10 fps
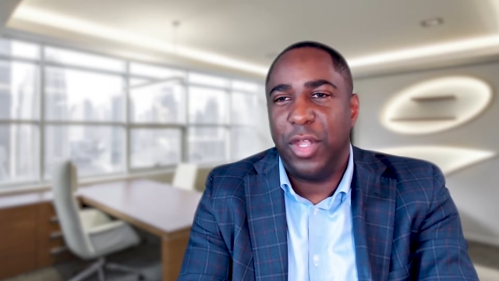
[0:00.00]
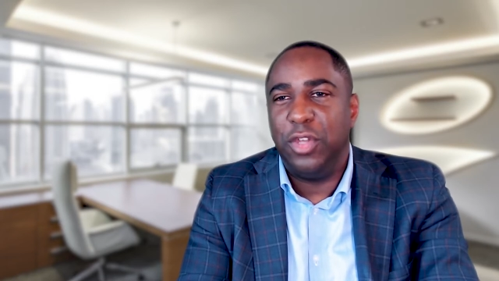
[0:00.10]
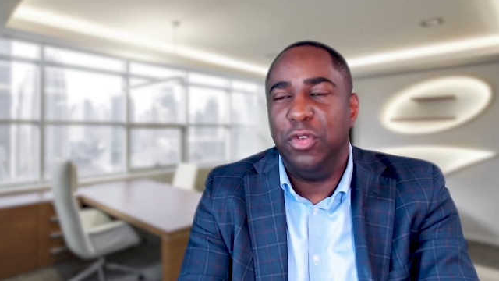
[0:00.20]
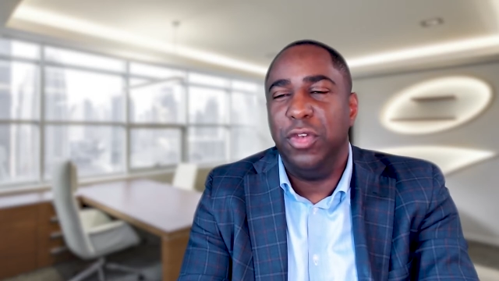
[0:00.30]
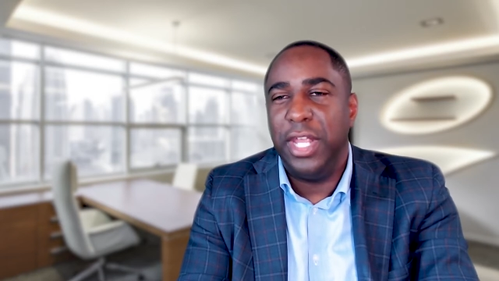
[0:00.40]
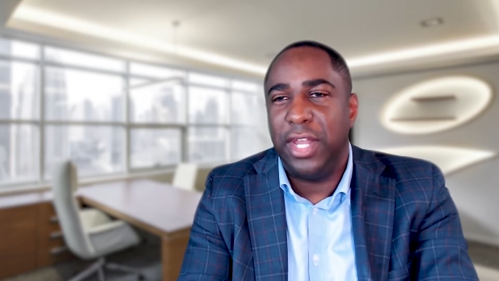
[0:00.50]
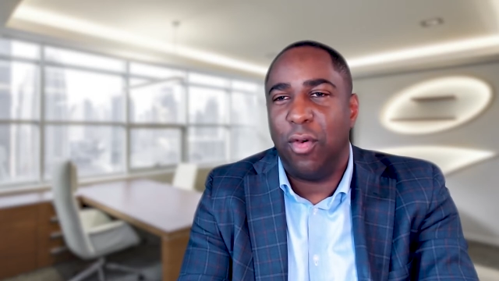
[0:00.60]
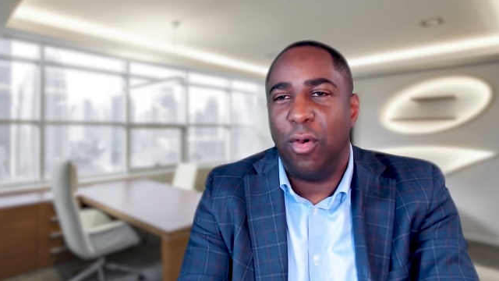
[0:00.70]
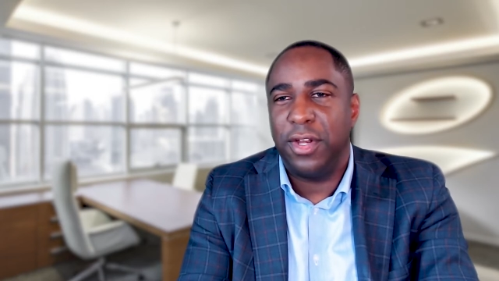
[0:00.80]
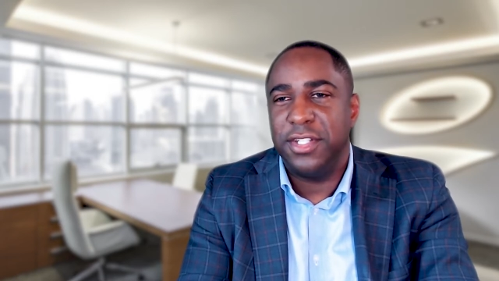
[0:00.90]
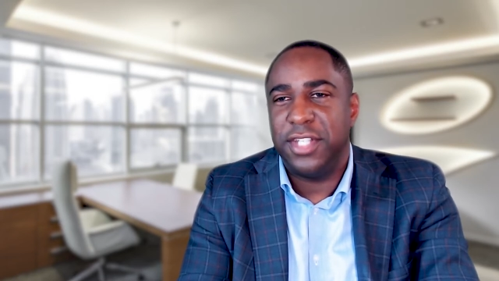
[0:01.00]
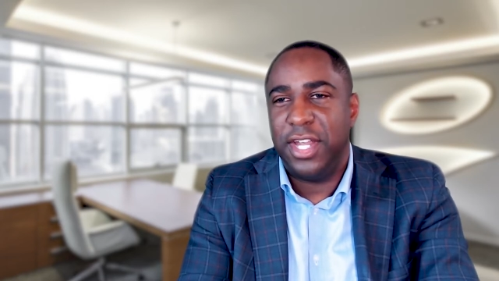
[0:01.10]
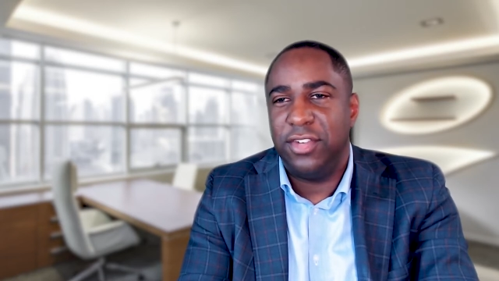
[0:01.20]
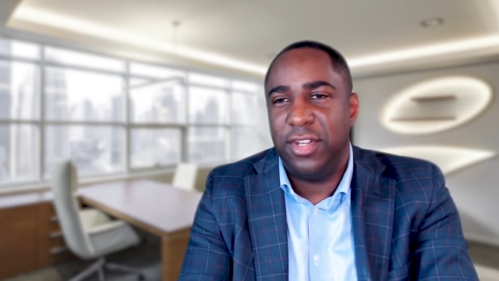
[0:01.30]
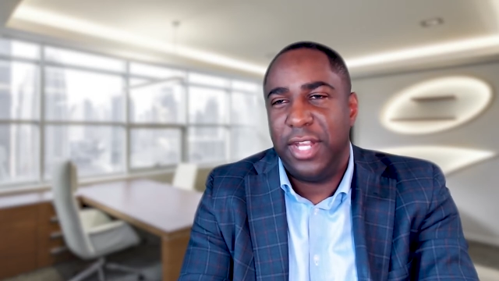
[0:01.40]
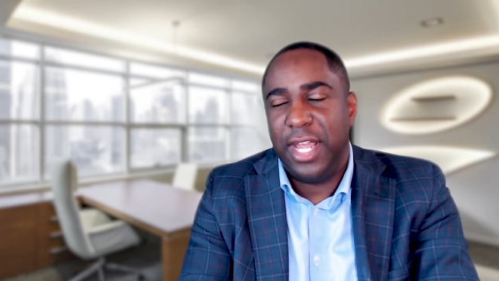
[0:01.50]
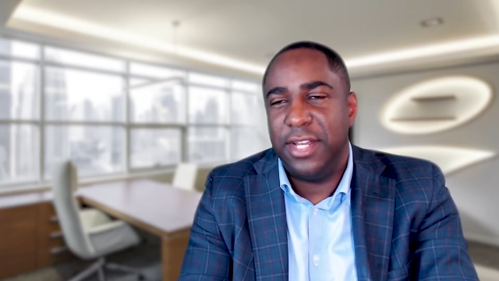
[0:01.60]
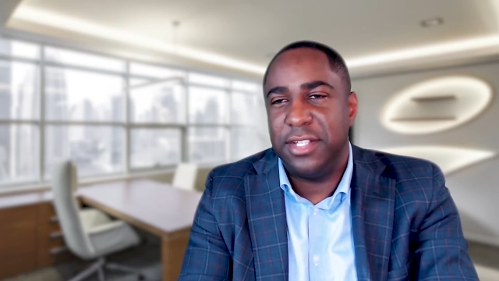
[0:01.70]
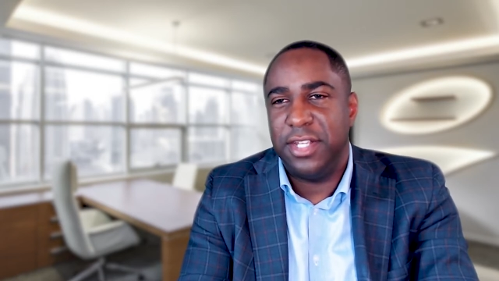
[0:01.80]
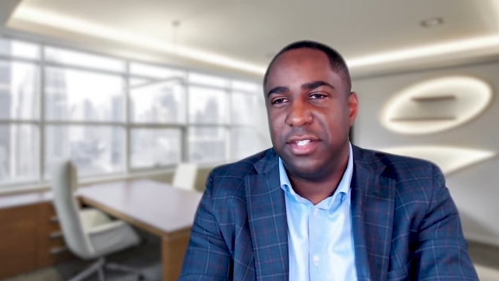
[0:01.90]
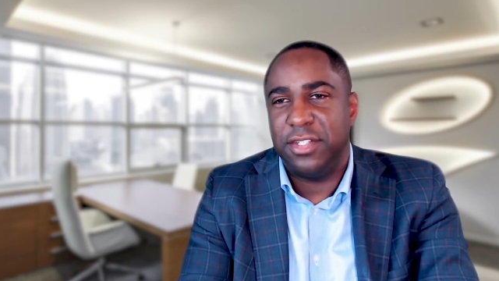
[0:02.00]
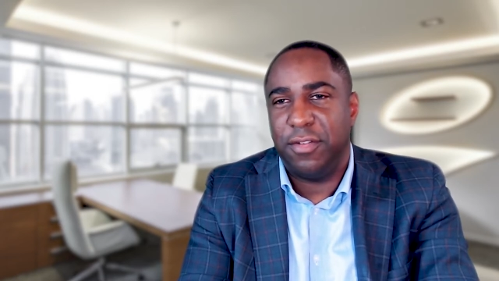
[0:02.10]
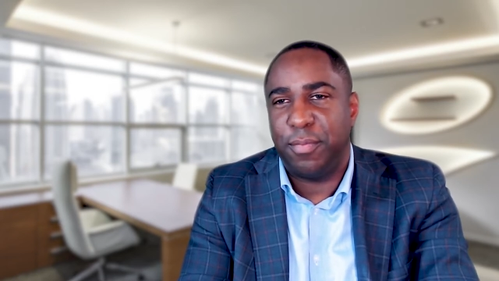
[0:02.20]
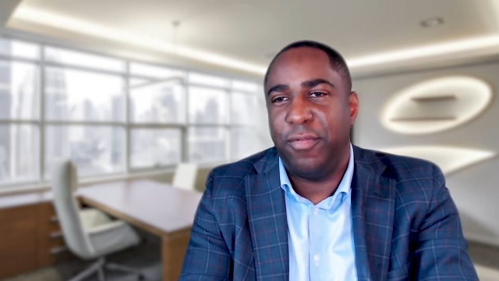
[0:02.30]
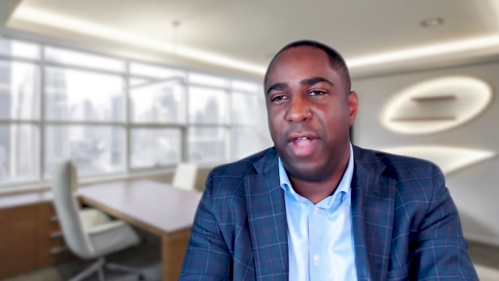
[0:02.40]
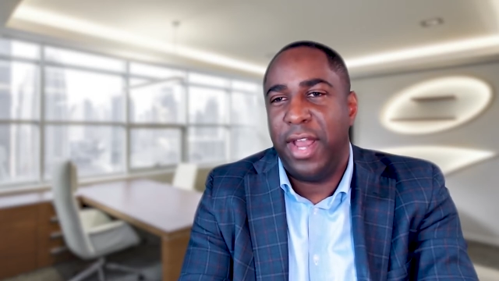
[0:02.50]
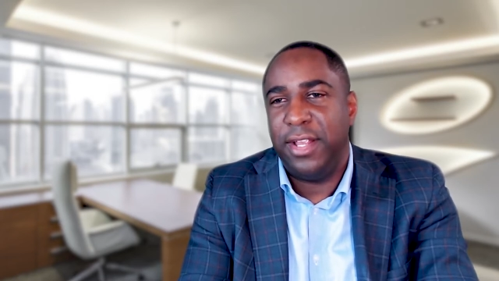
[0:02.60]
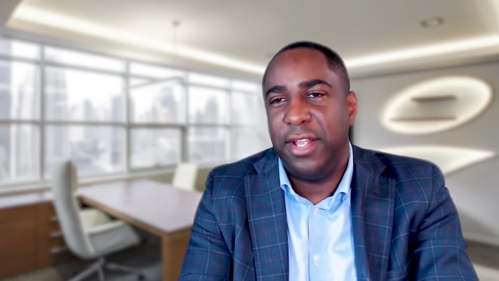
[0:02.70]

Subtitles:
unique organization in the sense of providing